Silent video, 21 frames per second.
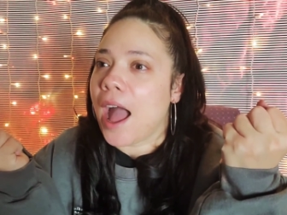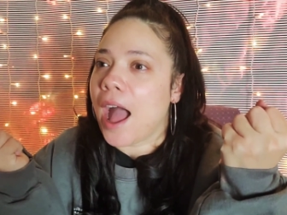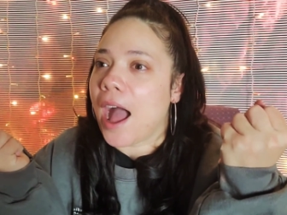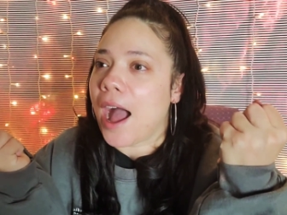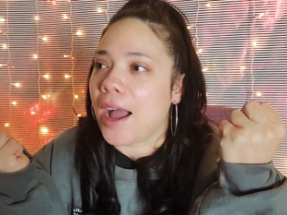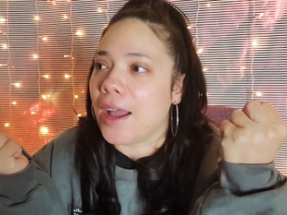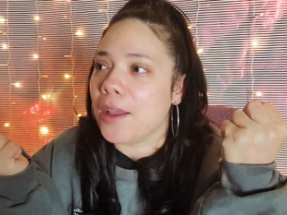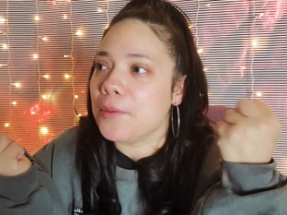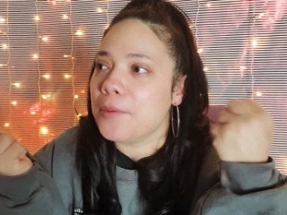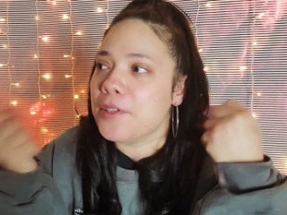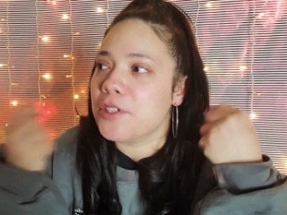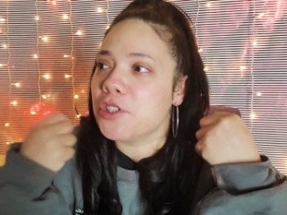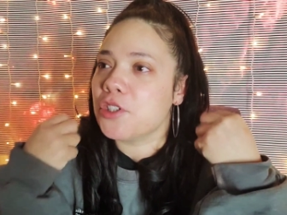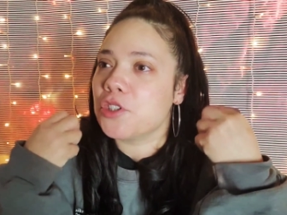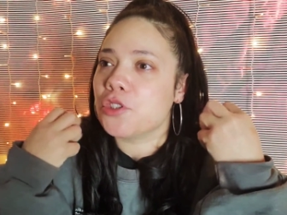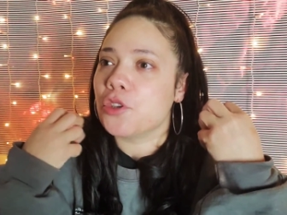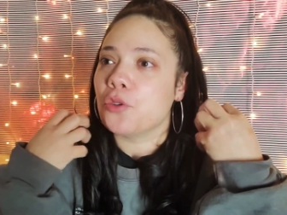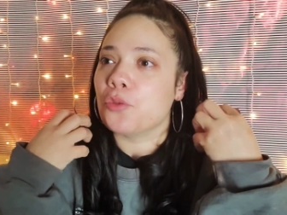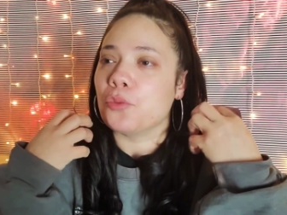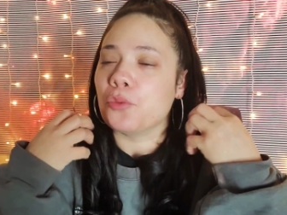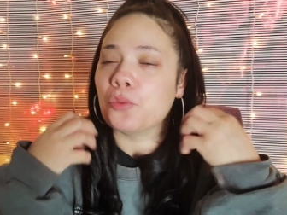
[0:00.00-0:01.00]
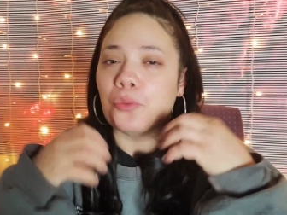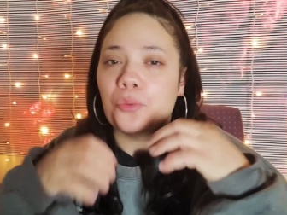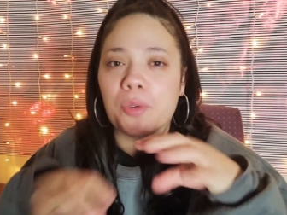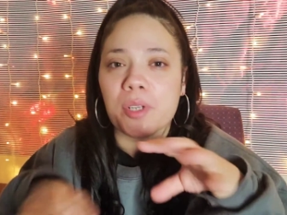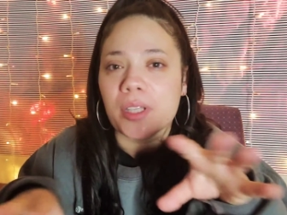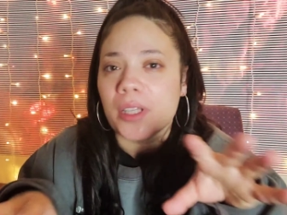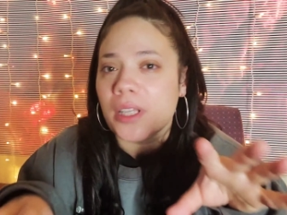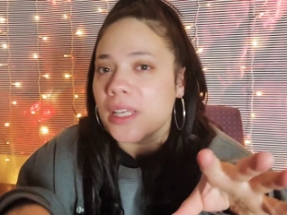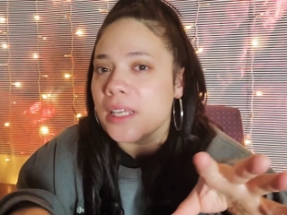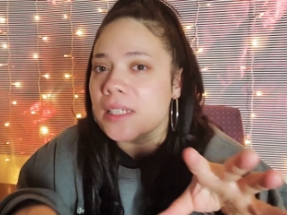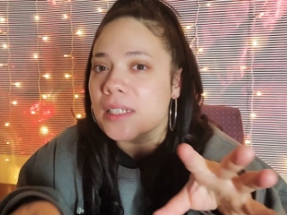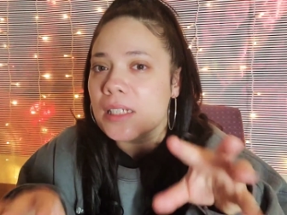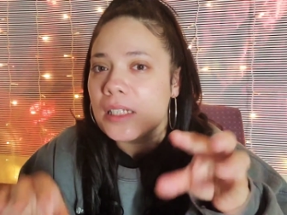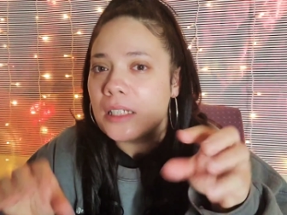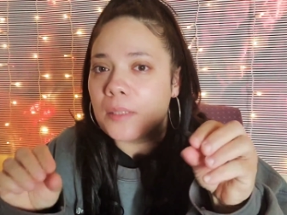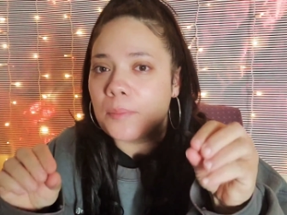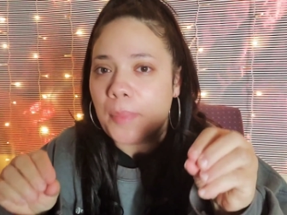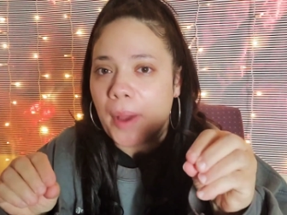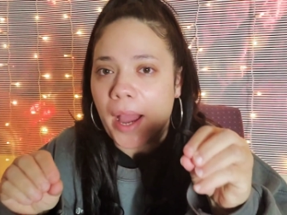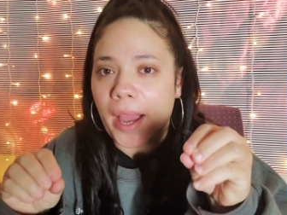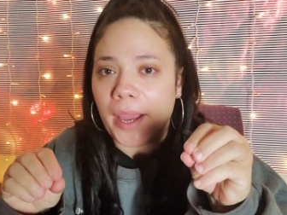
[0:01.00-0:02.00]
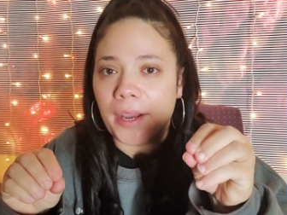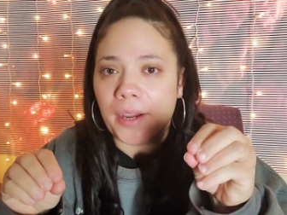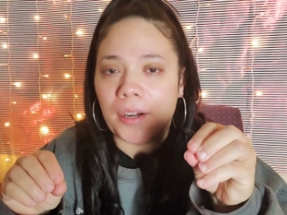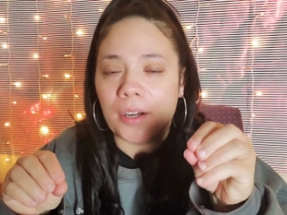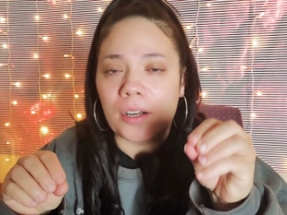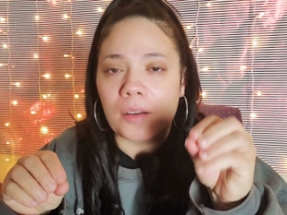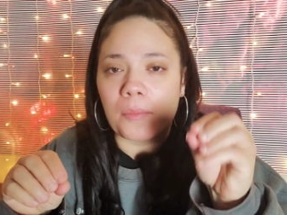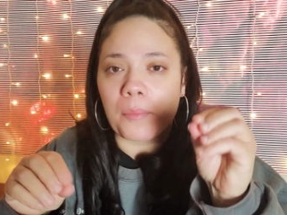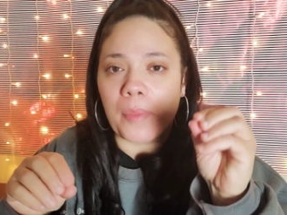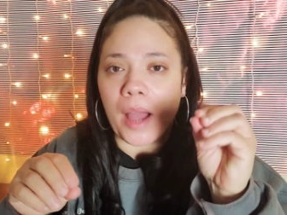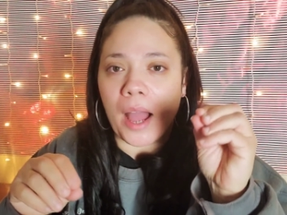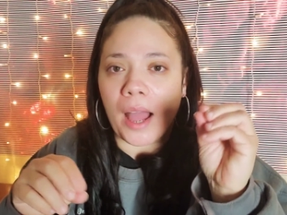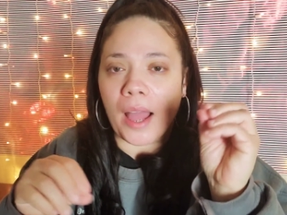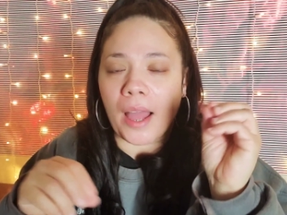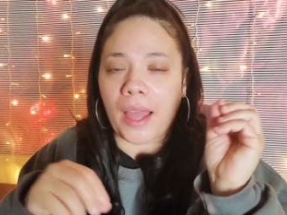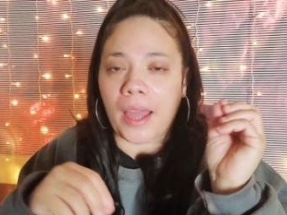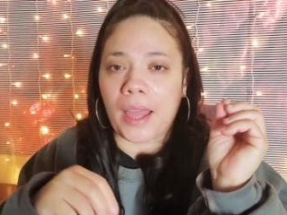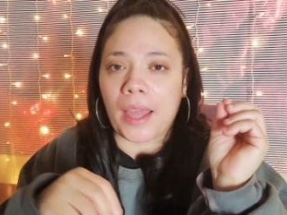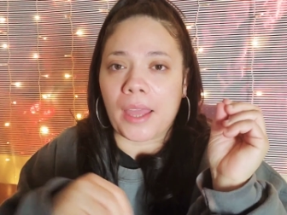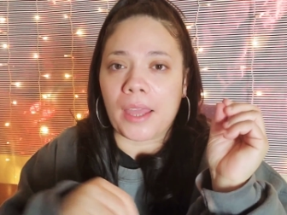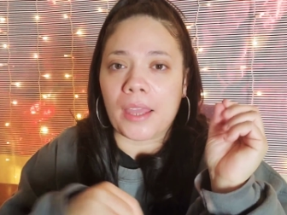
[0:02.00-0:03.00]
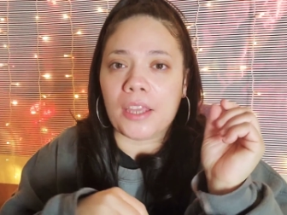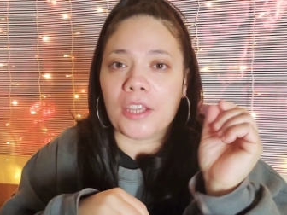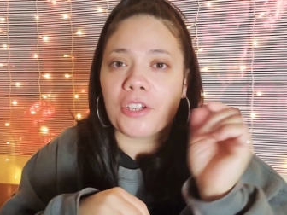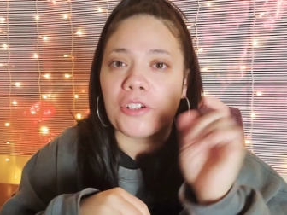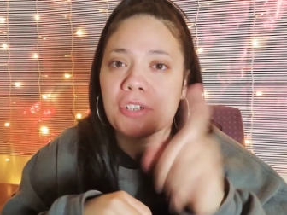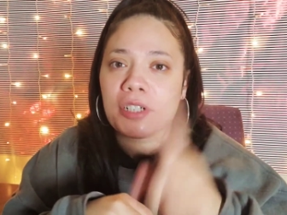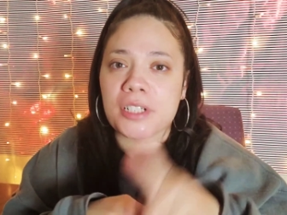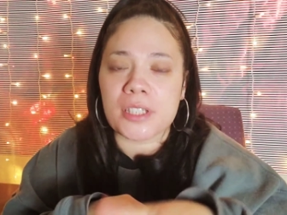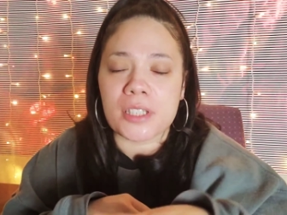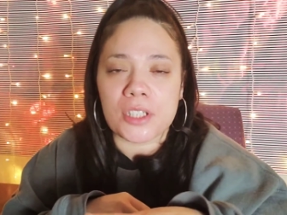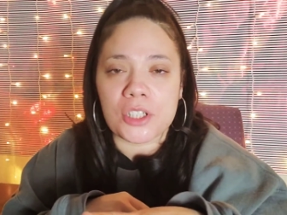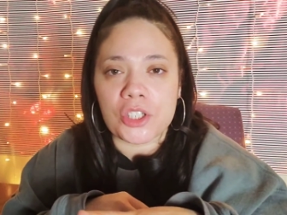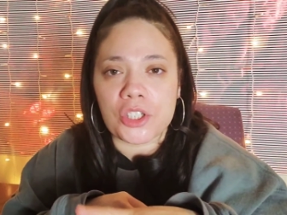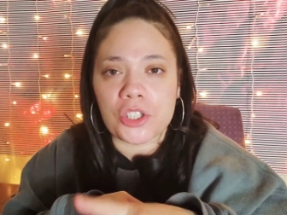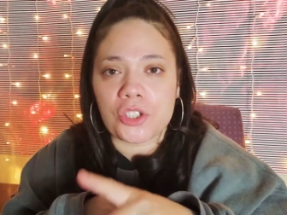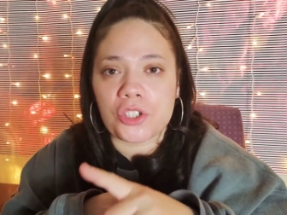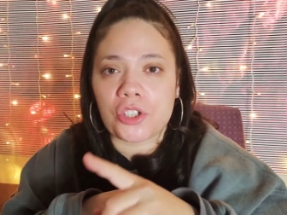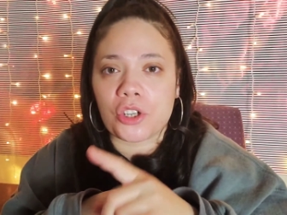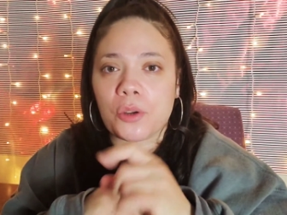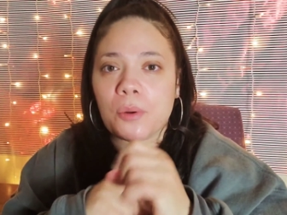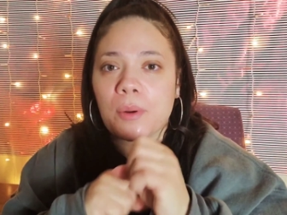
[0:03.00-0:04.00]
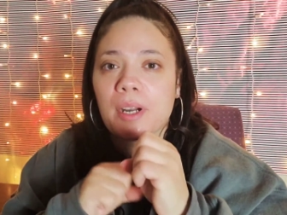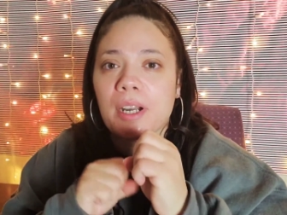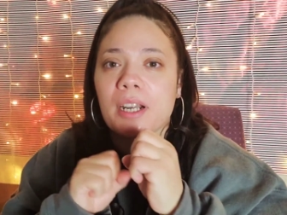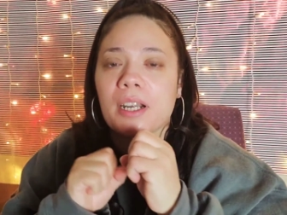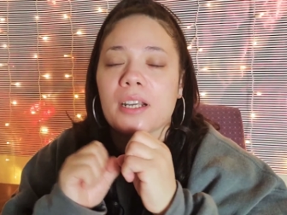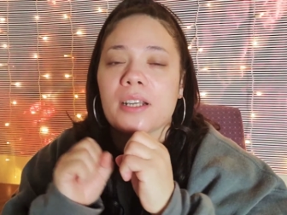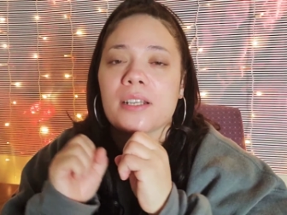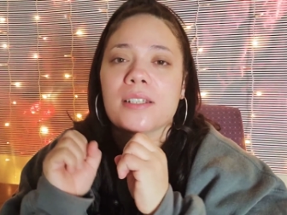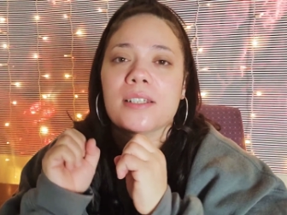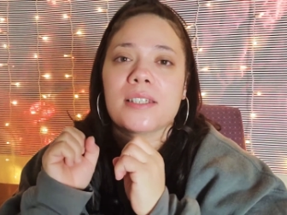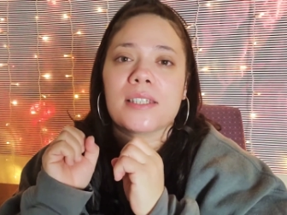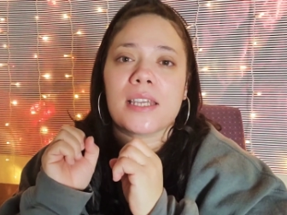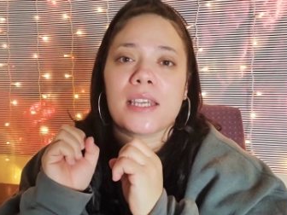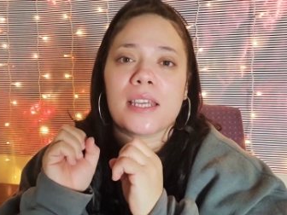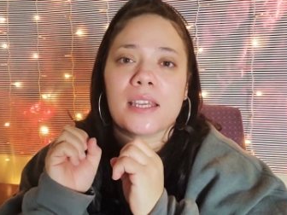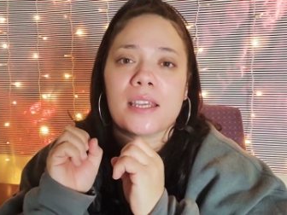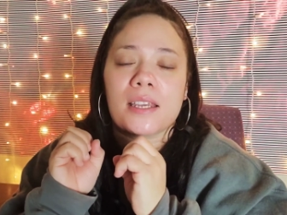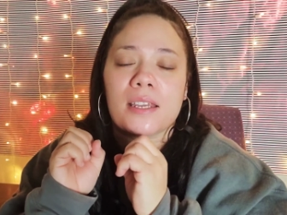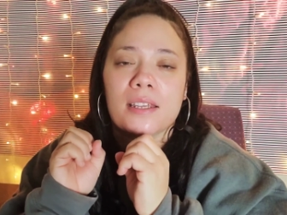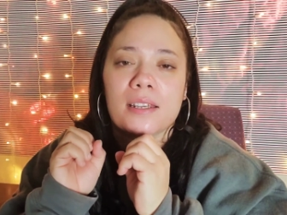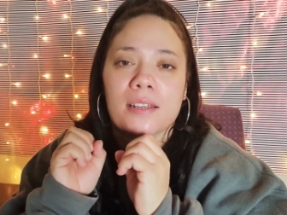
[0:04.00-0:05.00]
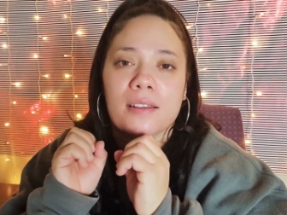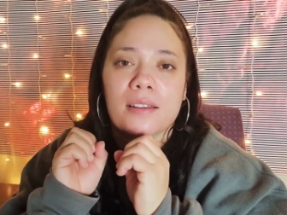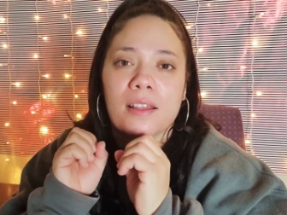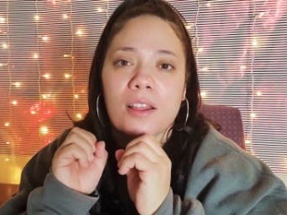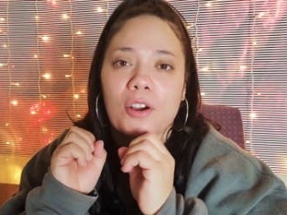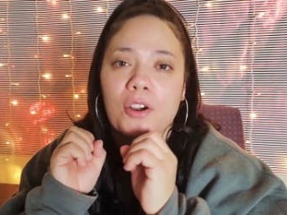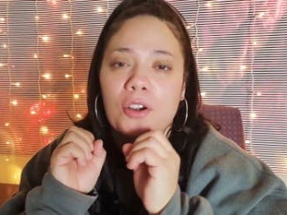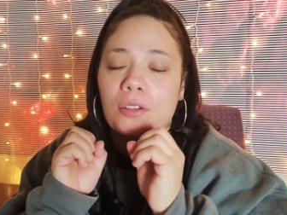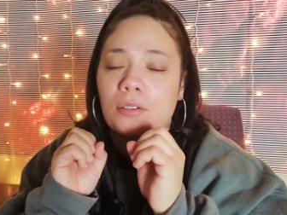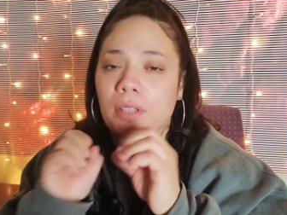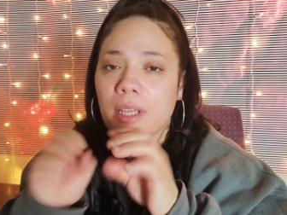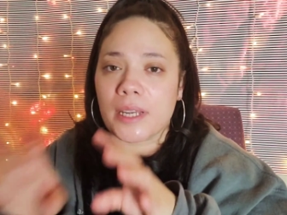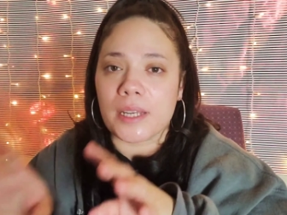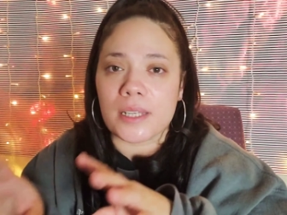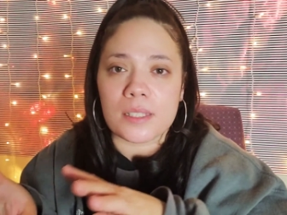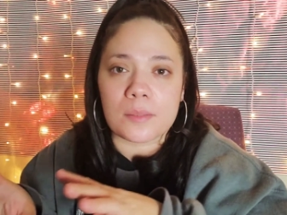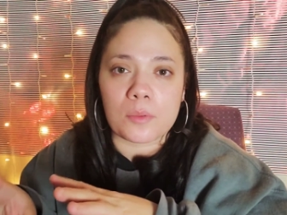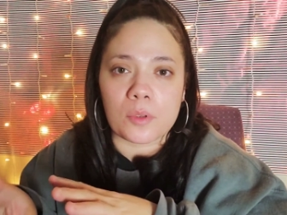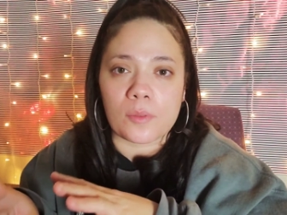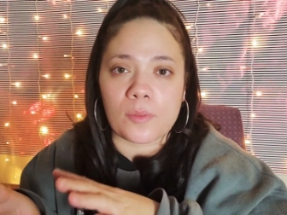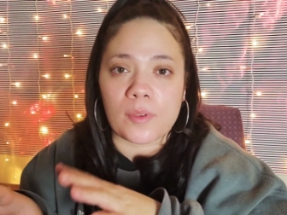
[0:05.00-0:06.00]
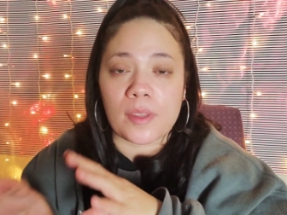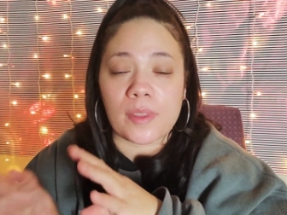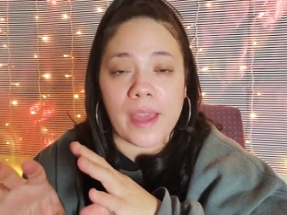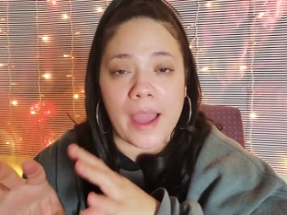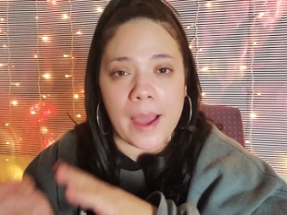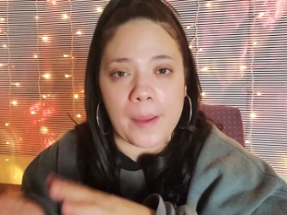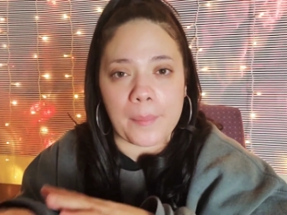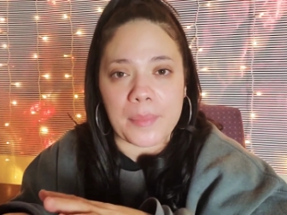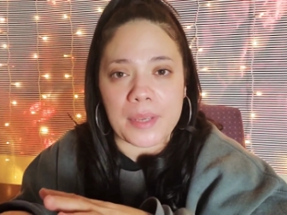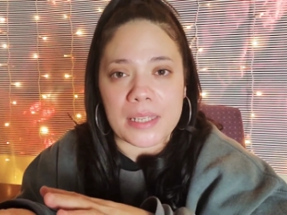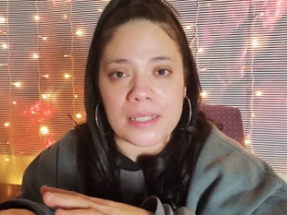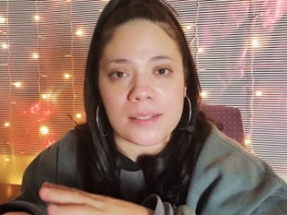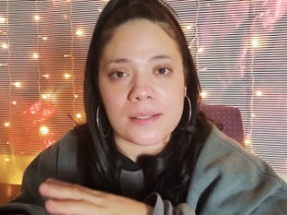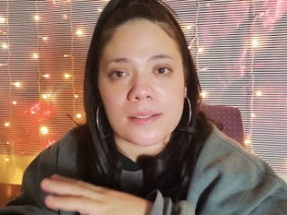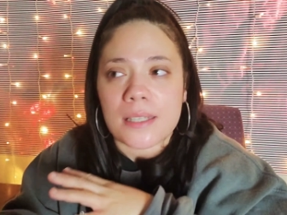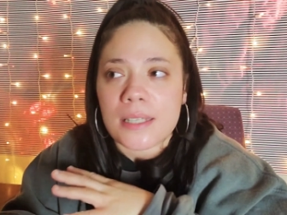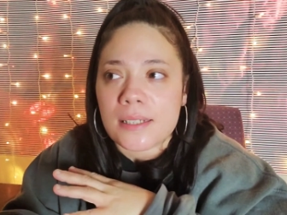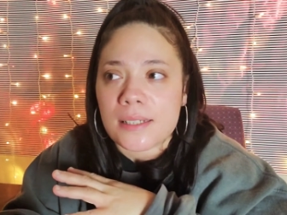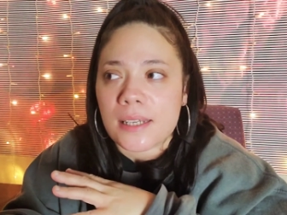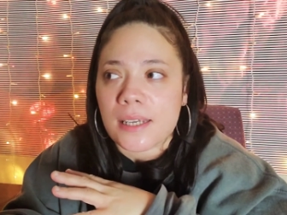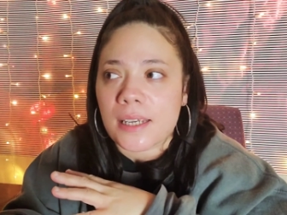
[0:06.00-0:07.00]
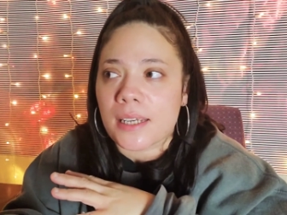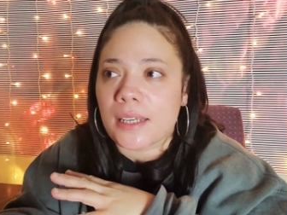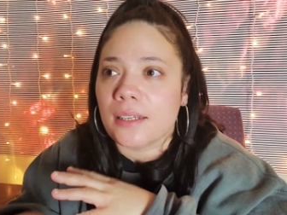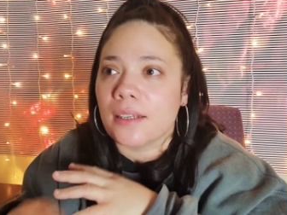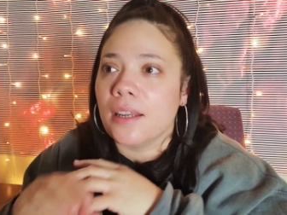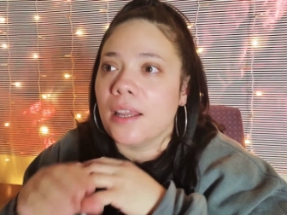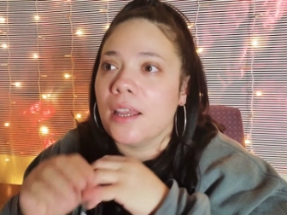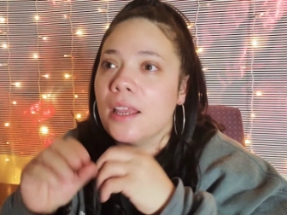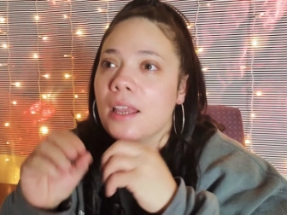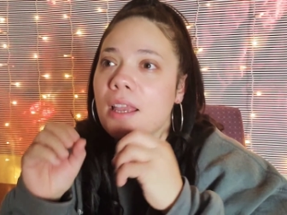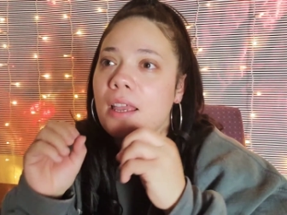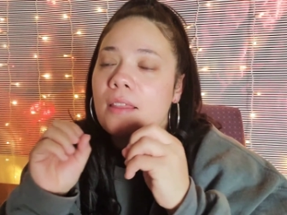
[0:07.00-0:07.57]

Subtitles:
I was really inspired by Kristen Stewart in her latest movie, The Happiest Season.